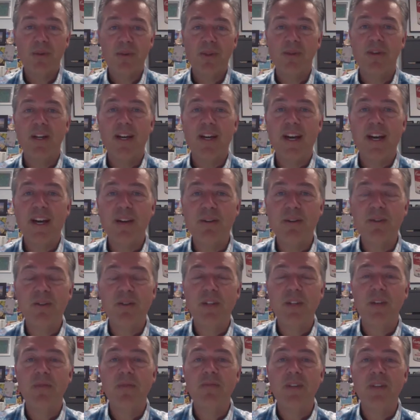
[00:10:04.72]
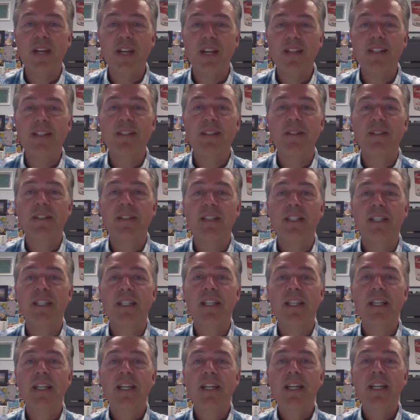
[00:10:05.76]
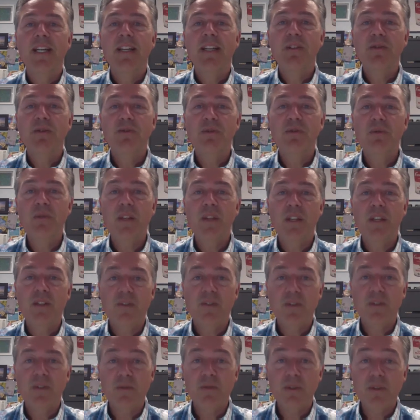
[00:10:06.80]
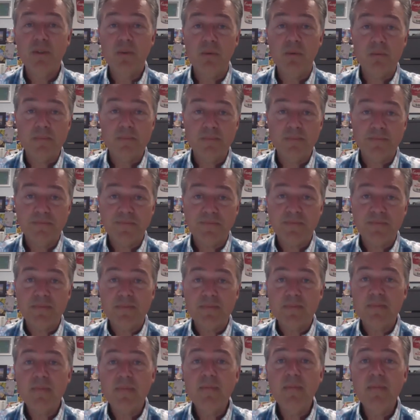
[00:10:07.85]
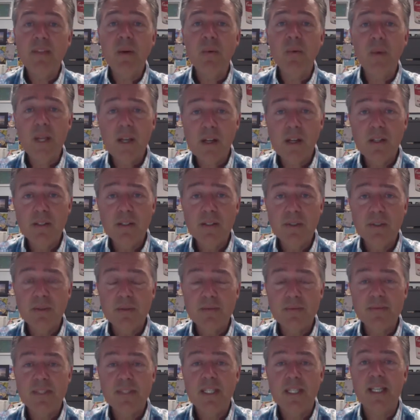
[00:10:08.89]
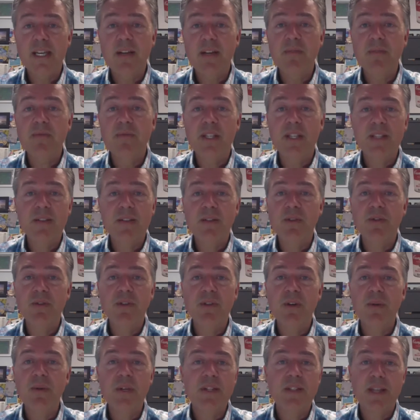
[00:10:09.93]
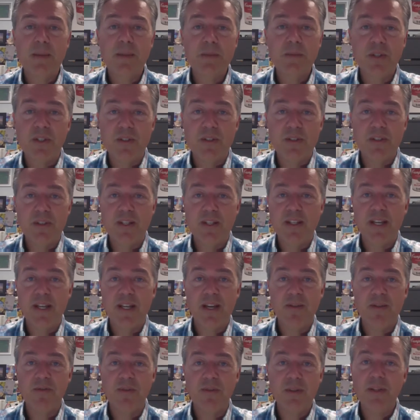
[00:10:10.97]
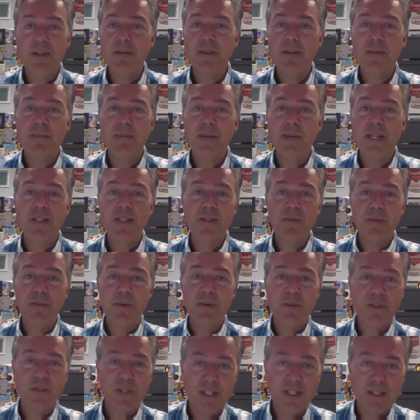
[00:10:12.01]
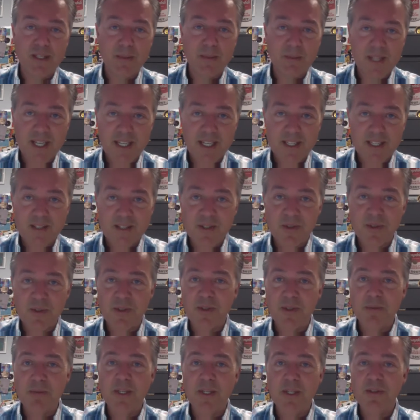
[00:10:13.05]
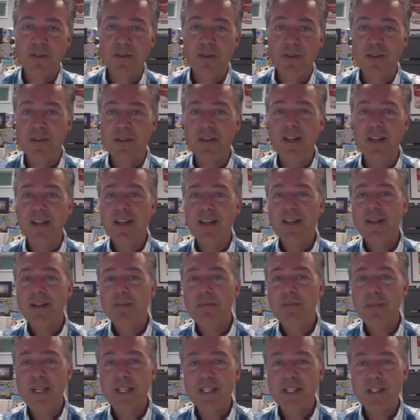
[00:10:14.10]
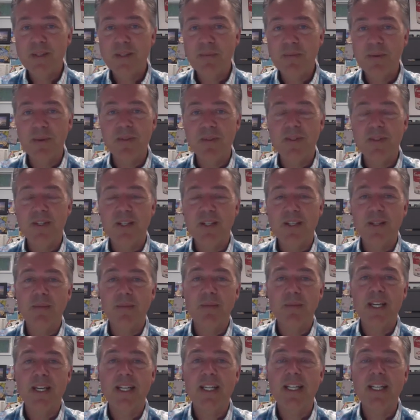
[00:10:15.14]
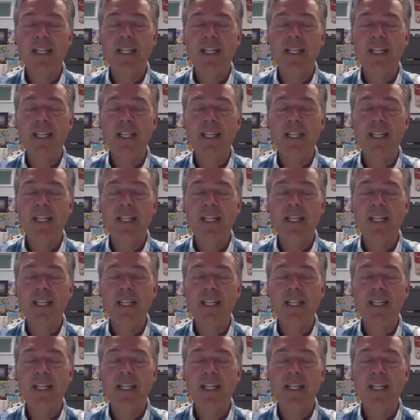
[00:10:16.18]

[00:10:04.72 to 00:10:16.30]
or a higher self-reality or not, the truth is you do. We all do. And there's no exceptions to that, from the best person on the planet, so to speak, to the meanest person on the planet.